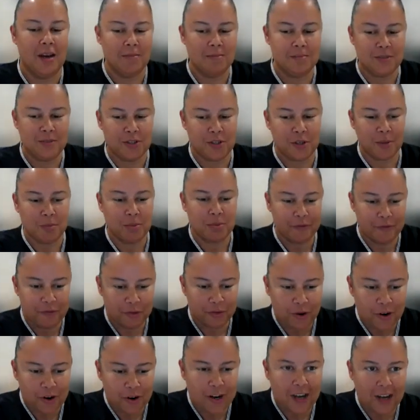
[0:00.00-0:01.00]
So
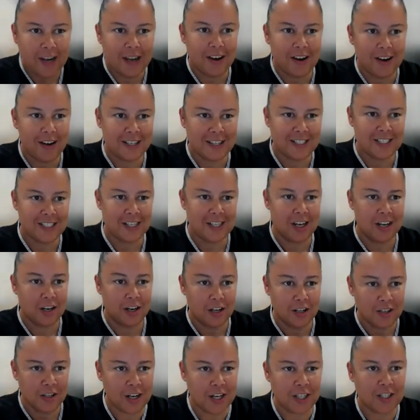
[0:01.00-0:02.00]
before I start,
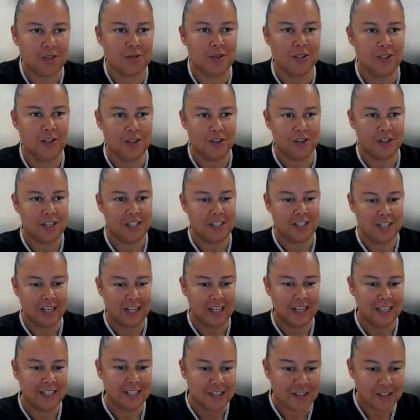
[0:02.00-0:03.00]
I'd like to acknowledge the
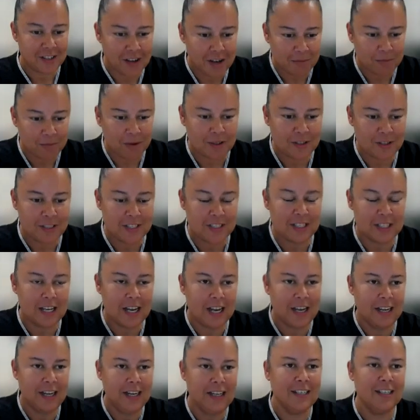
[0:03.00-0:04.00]
lands that I'm on
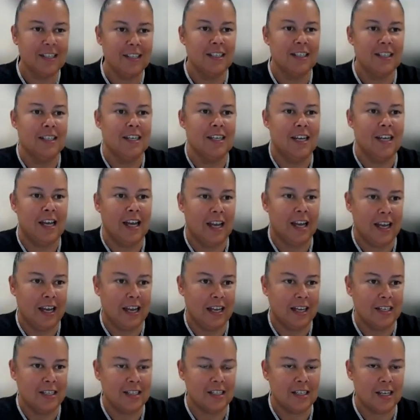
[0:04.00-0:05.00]
today,
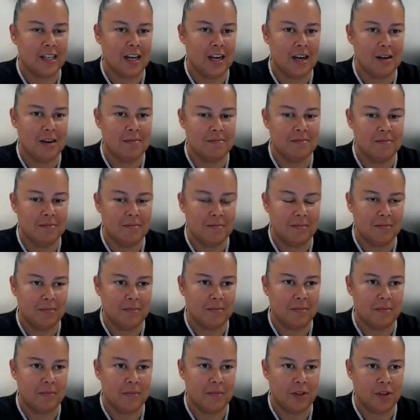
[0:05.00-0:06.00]
and
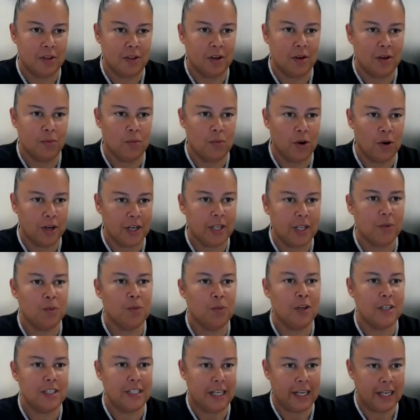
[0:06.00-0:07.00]
the Wandi,
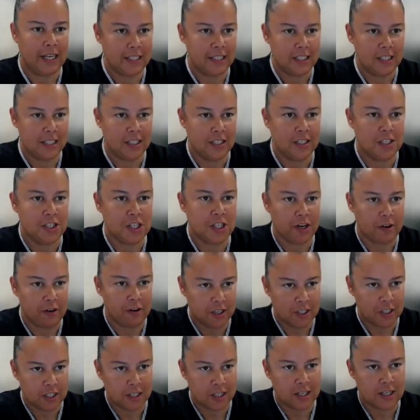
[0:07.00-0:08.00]
Wandandian,
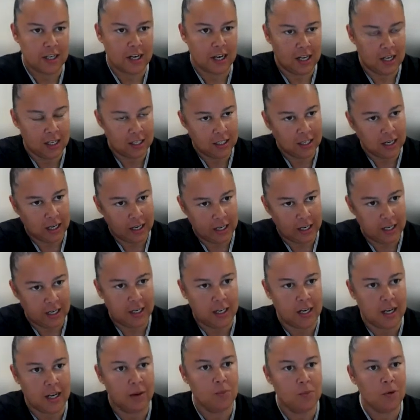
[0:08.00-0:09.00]
Jerinja,
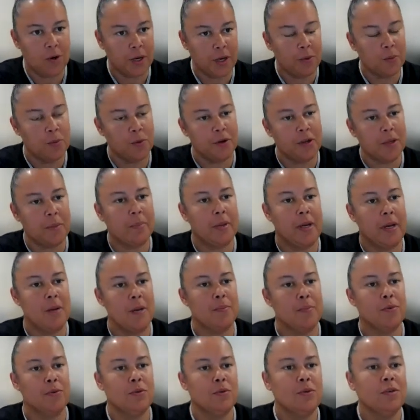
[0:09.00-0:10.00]
Kulingadi and Wadi Wadi
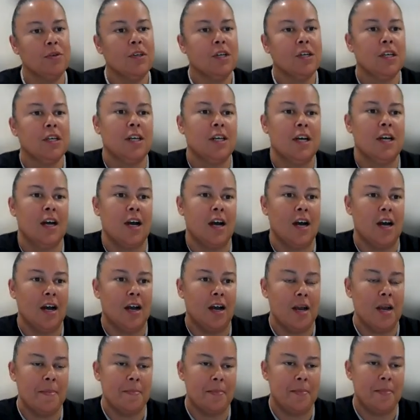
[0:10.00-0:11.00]
people,
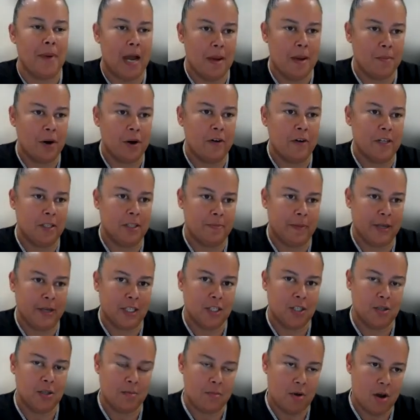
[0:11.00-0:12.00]
and pay my
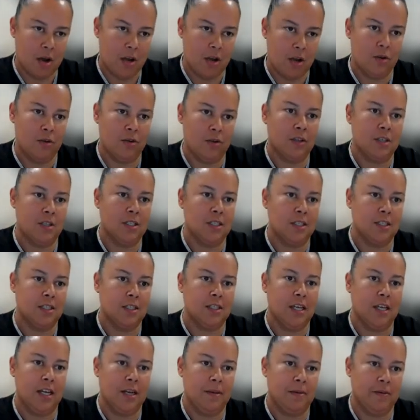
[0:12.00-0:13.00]
respects to my elders
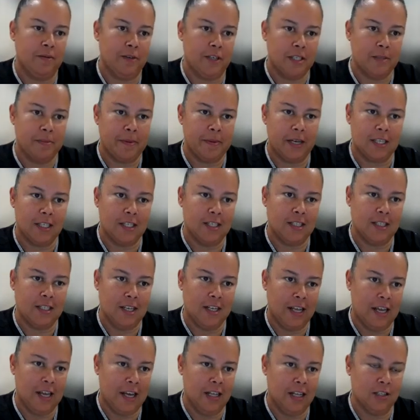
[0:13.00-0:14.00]
and respects to the
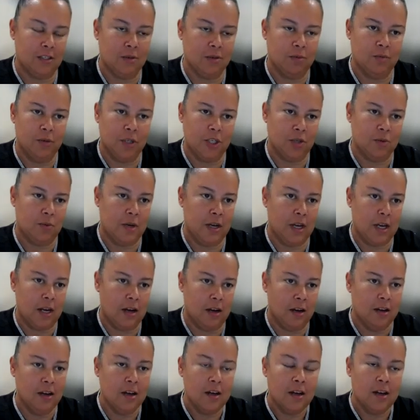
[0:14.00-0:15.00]
lands on which we
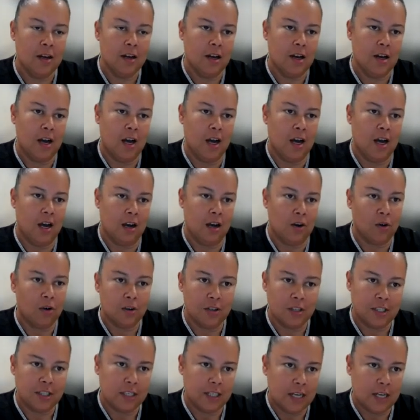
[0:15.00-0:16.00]
are
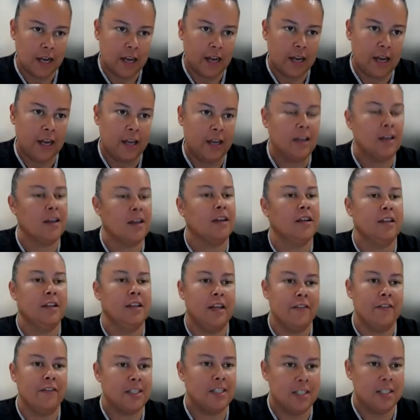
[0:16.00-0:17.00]
on today.
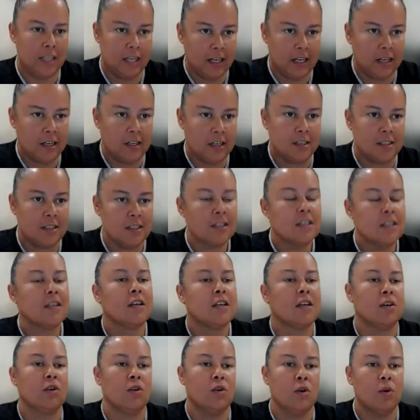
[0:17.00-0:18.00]
Never ceded,
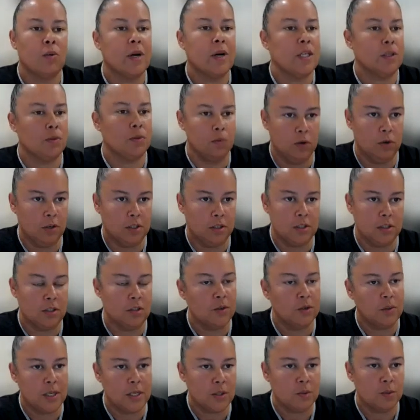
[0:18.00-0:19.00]
always was and
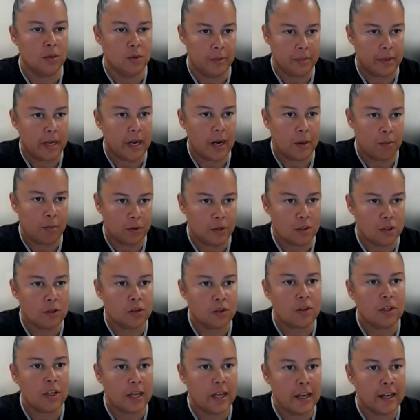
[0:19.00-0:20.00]
always will be
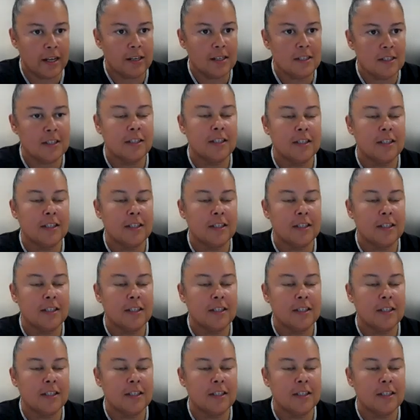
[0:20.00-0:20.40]
Aboriginal land.